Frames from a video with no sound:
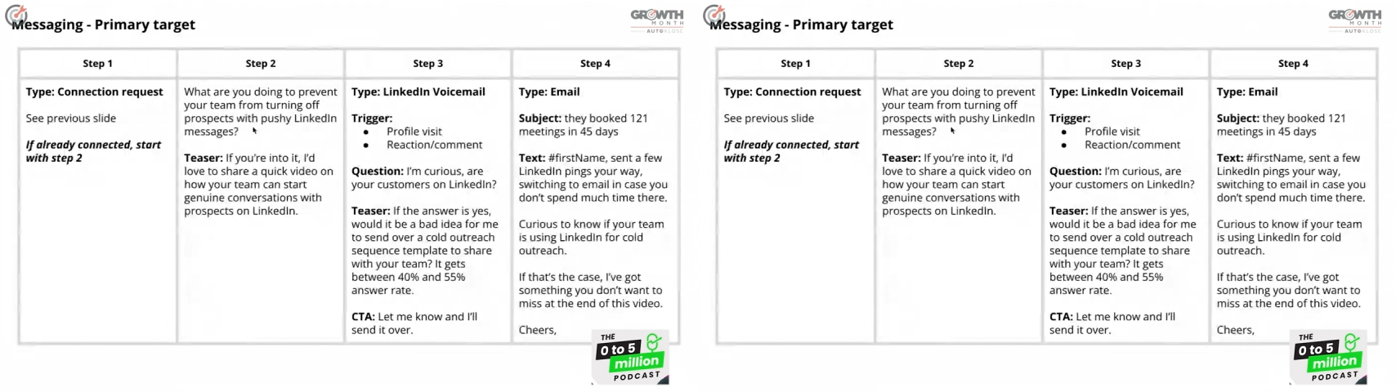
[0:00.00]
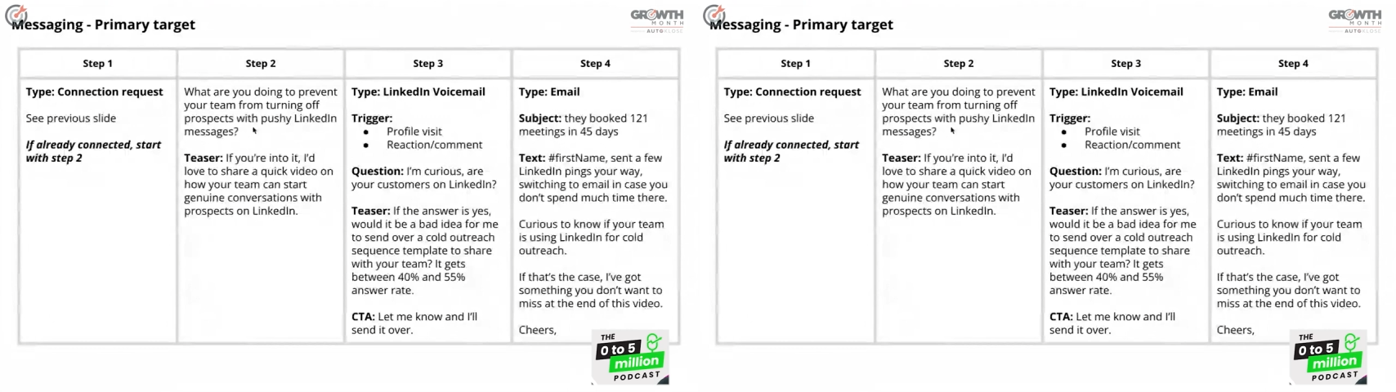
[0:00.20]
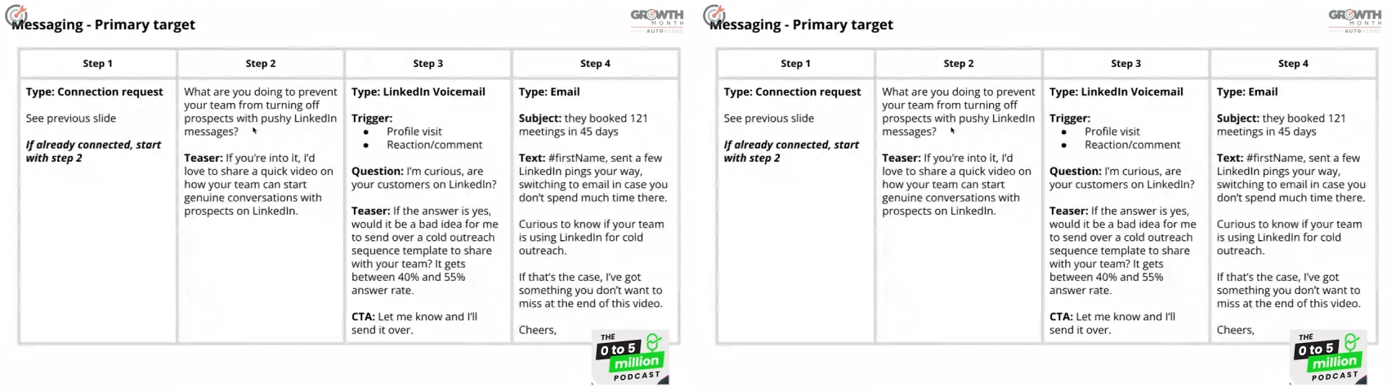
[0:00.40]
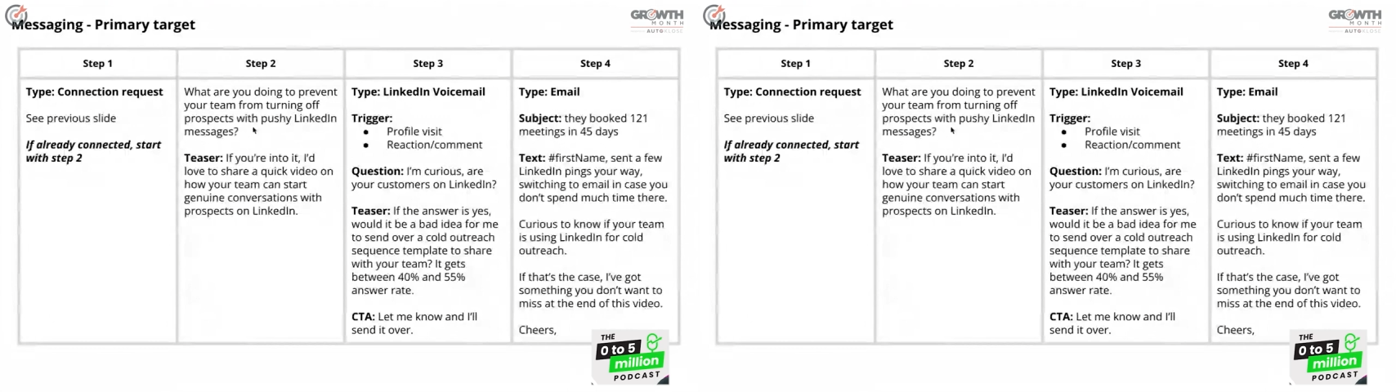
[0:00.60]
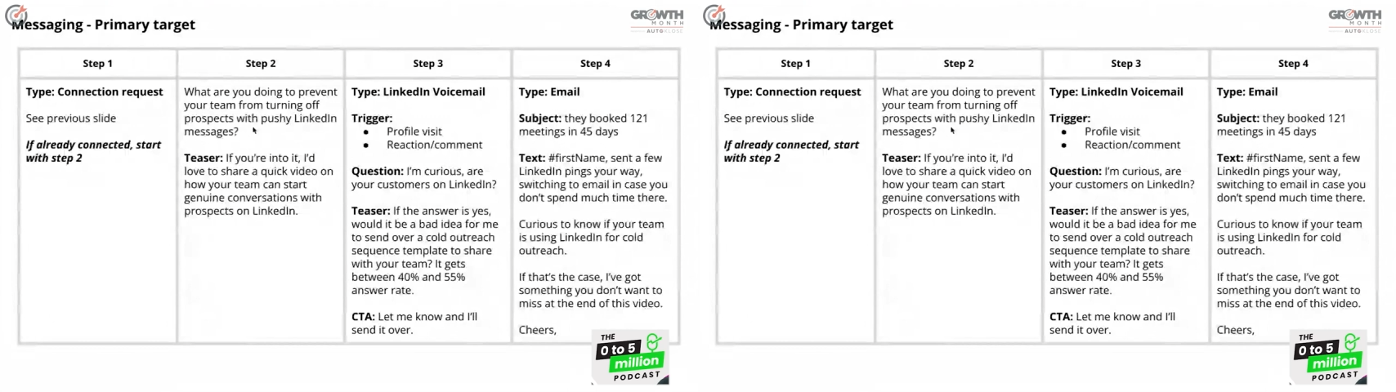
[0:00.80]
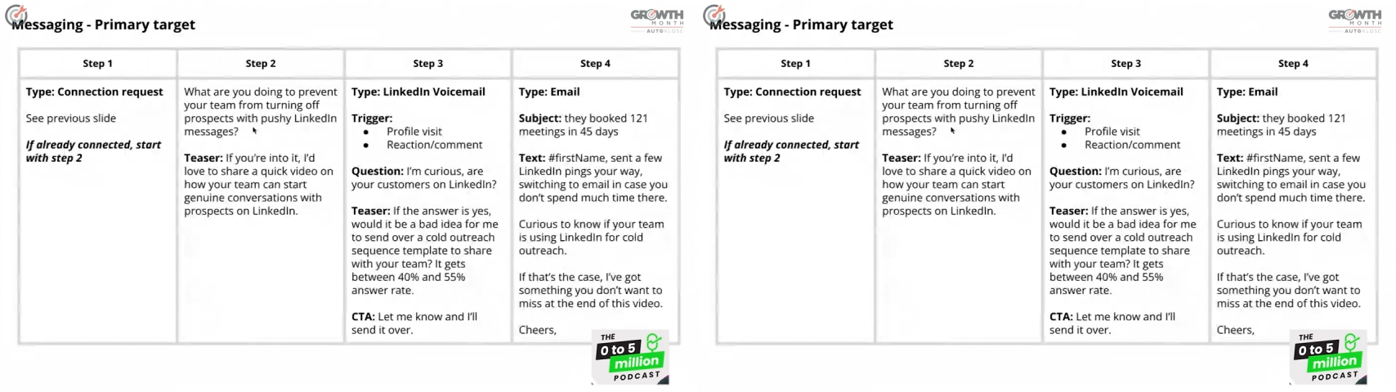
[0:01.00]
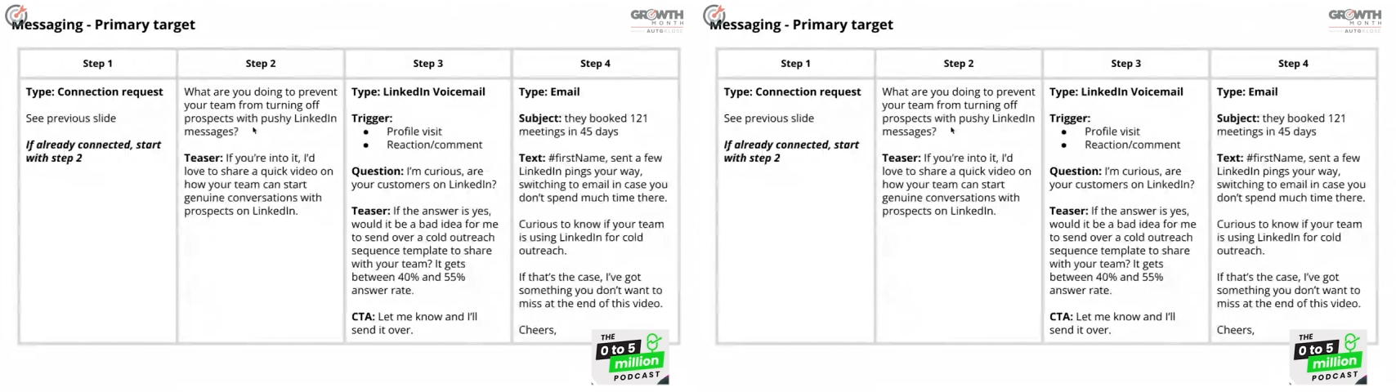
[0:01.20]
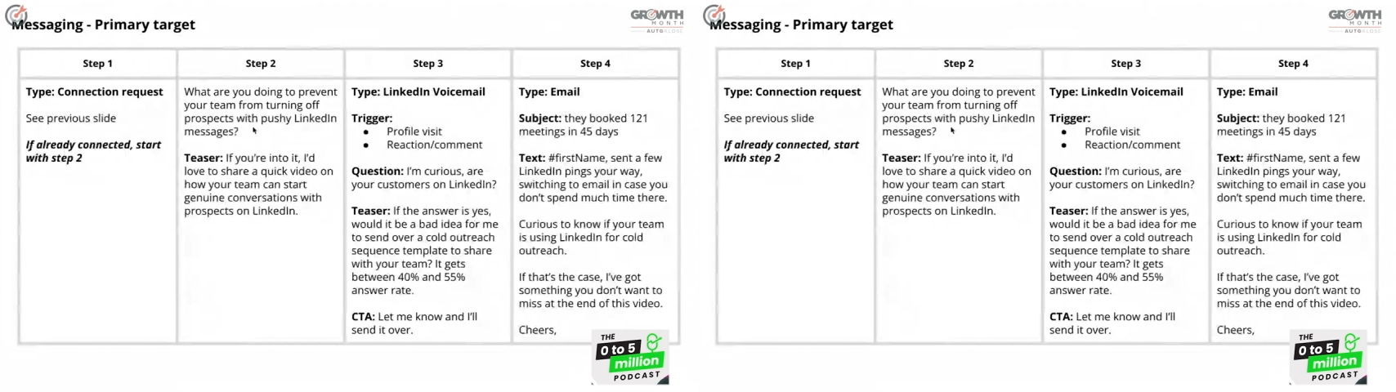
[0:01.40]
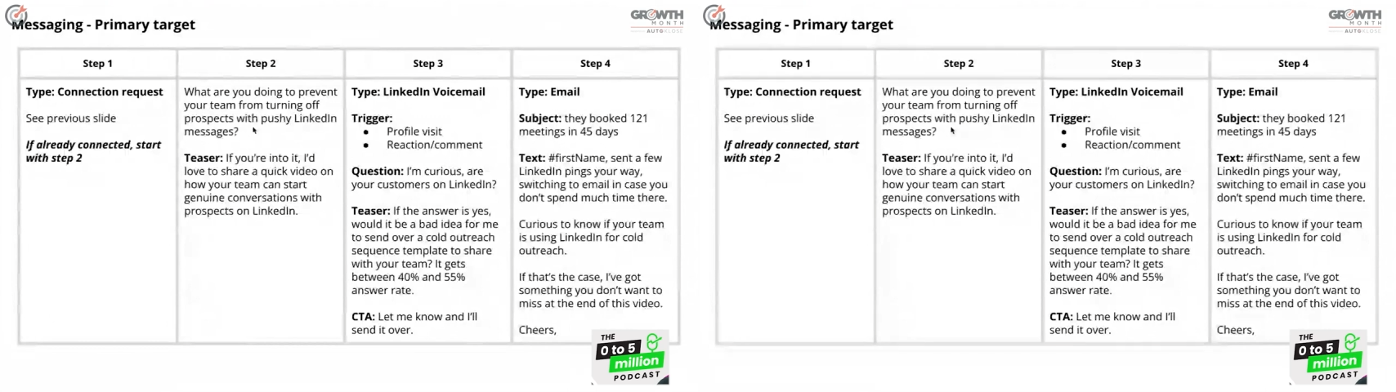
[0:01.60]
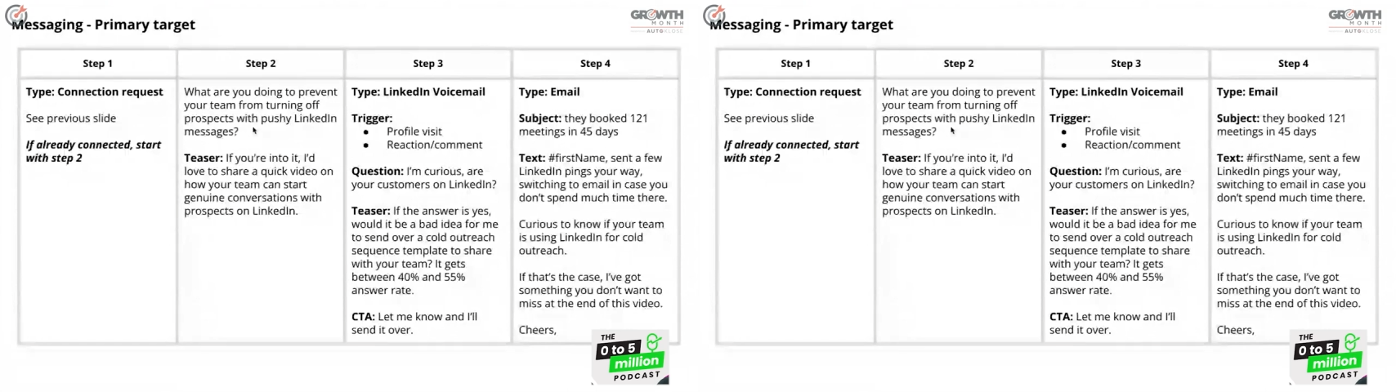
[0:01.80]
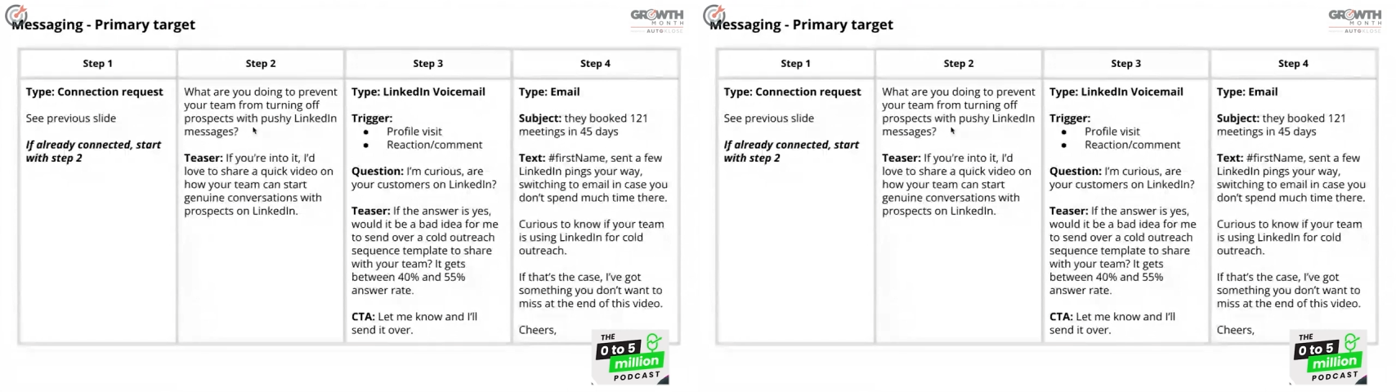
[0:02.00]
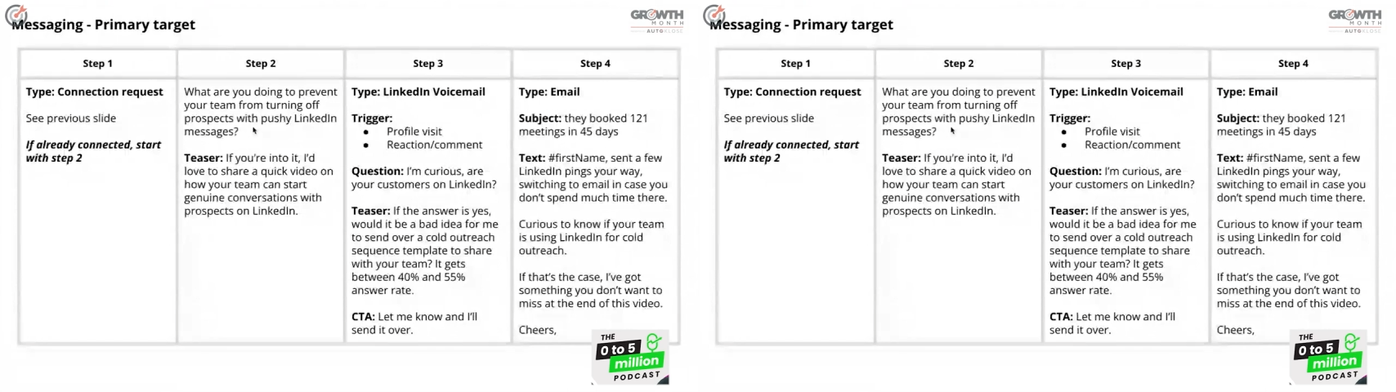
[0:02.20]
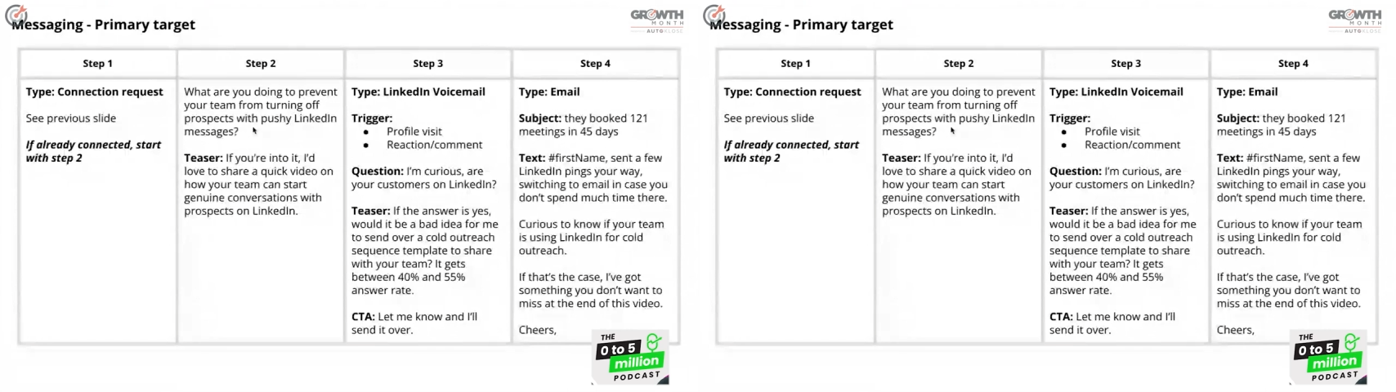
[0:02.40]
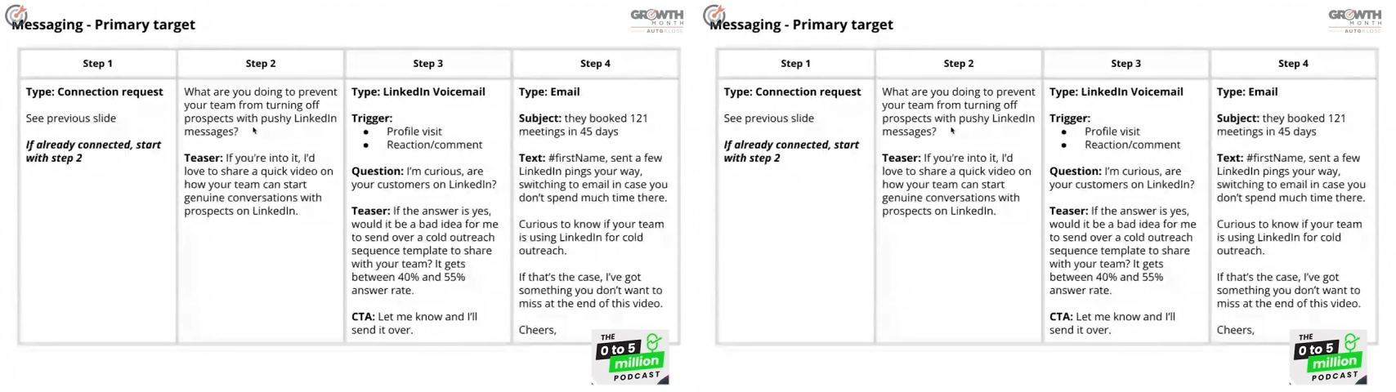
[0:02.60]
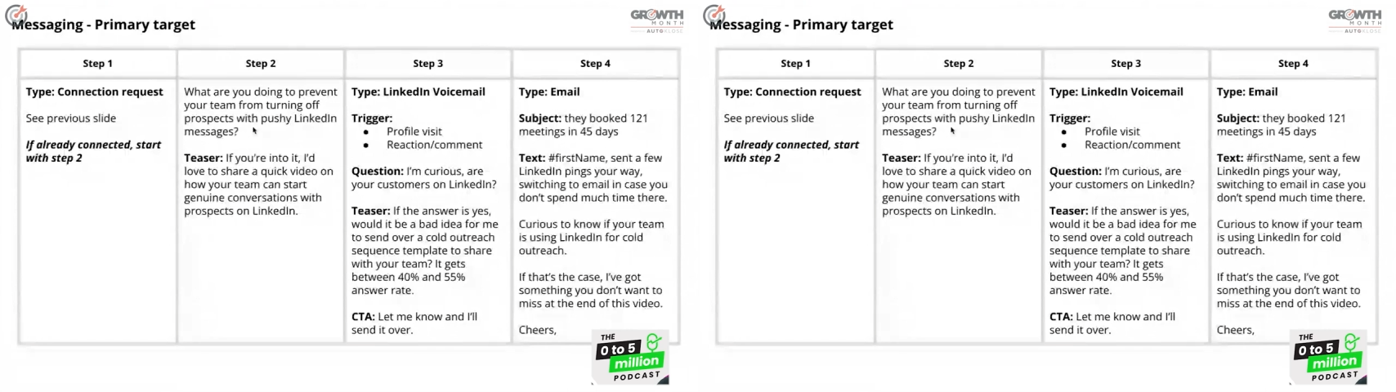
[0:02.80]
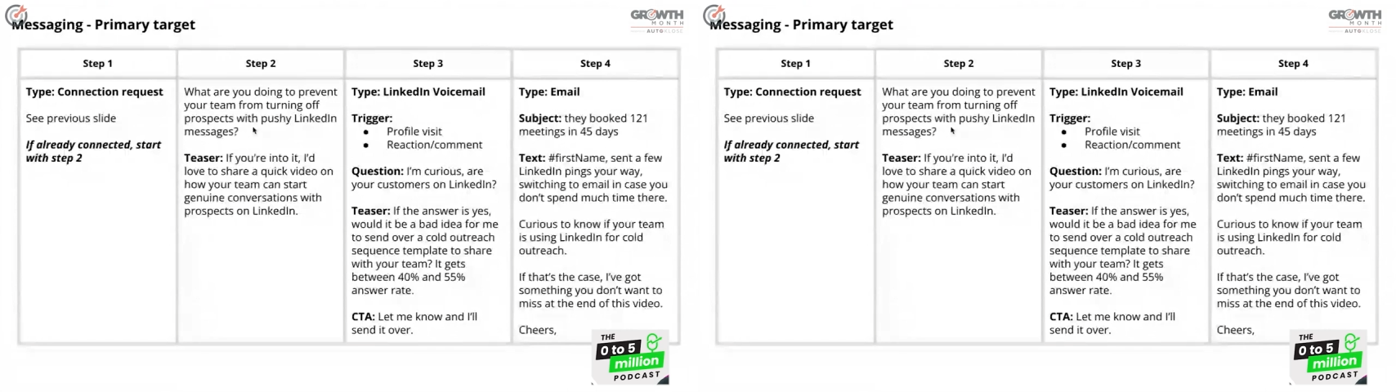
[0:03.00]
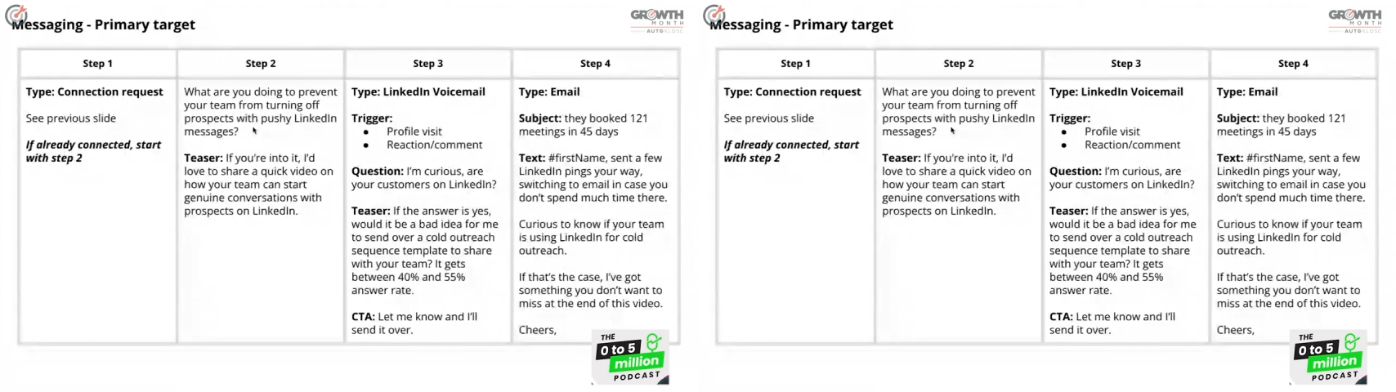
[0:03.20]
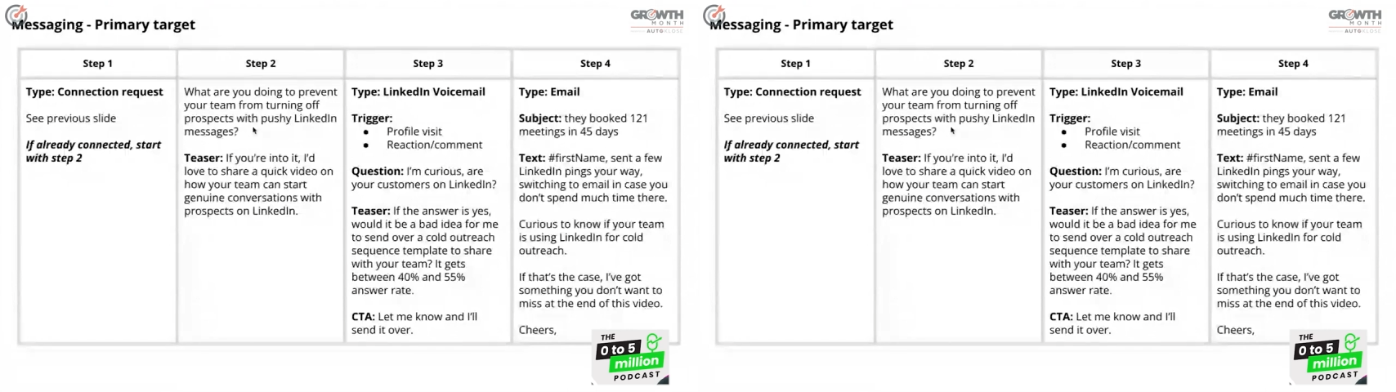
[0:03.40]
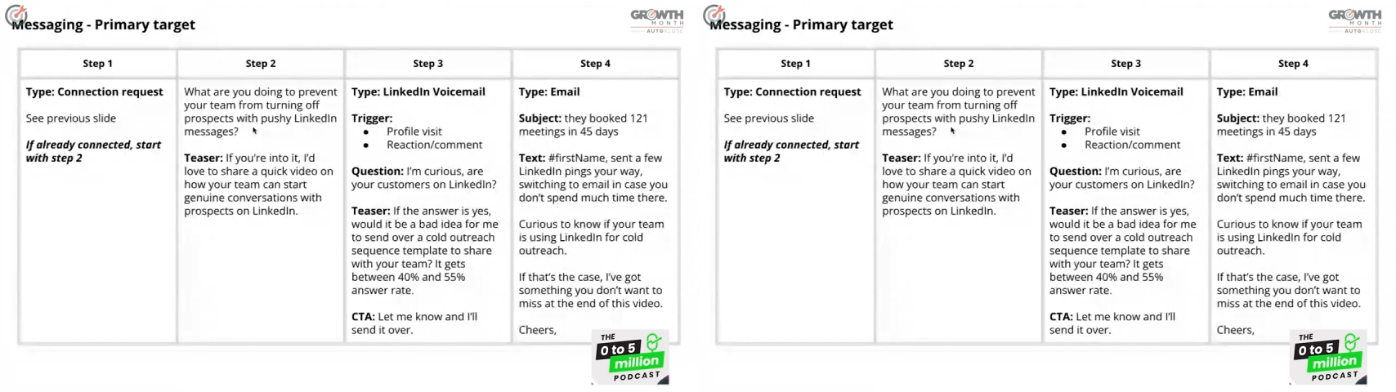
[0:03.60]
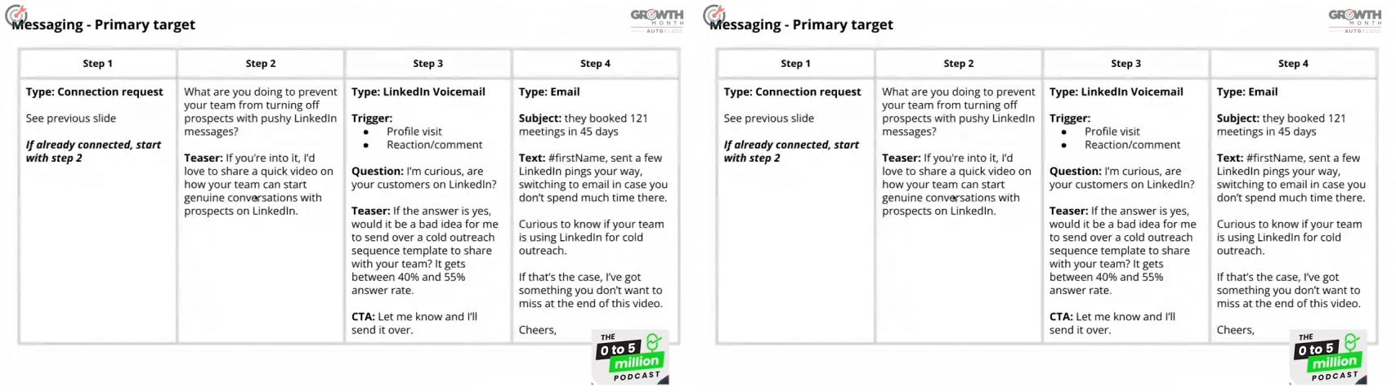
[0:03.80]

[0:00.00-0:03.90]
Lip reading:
[unreadable: no face in view]